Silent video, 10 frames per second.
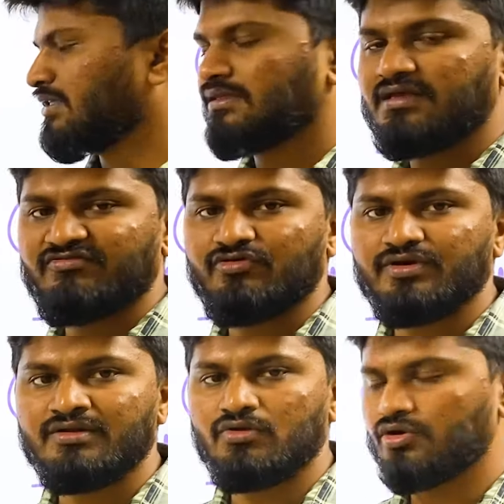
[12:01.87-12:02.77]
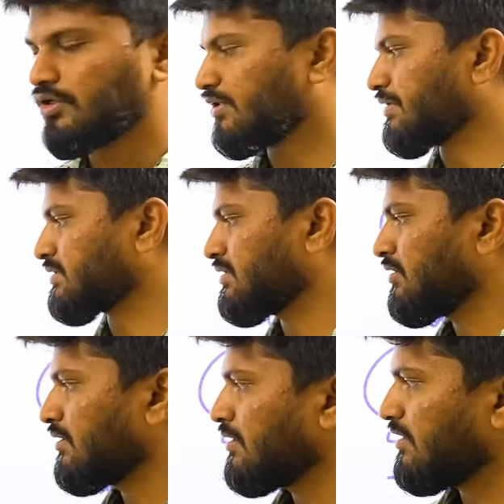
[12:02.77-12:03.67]
they are found in Congo rivers.
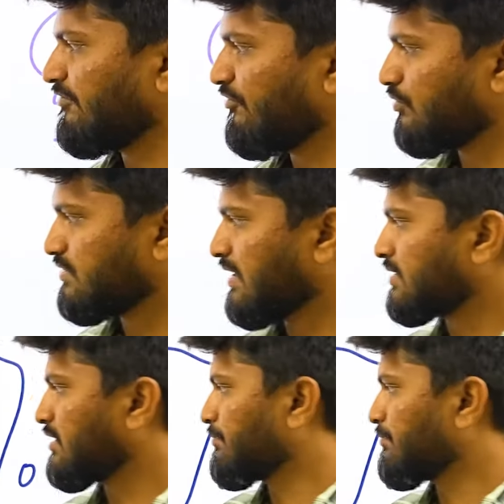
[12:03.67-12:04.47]
If you search